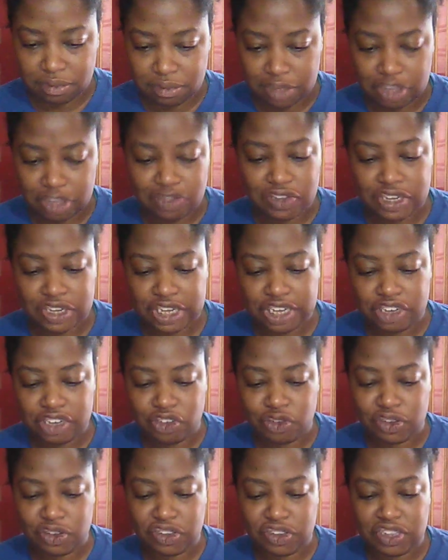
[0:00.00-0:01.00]
it's very
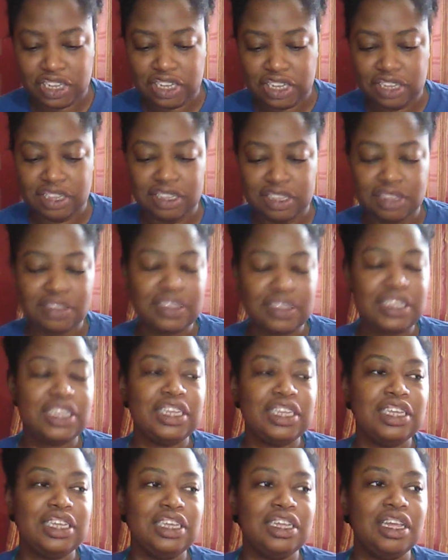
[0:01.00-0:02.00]
interesting
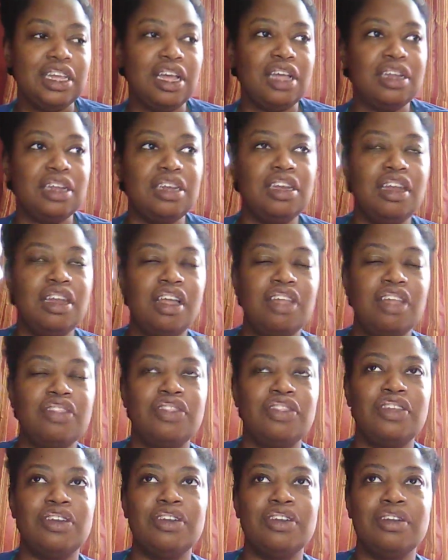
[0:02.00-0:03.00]
seeing
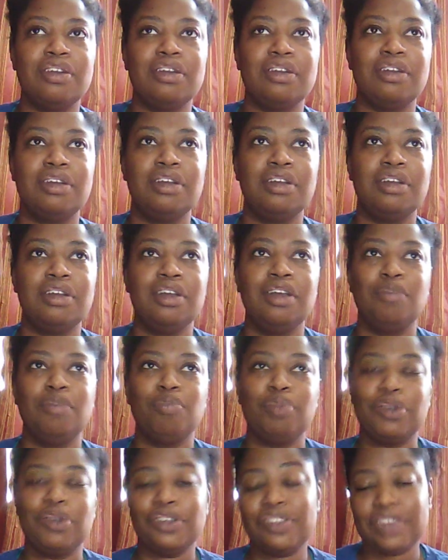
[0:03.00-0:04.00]
another
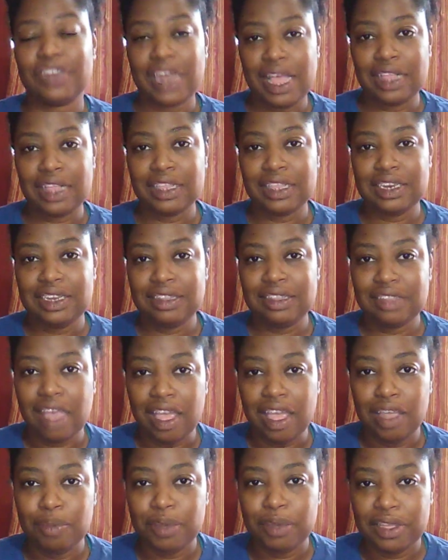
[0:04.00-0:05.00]
personality type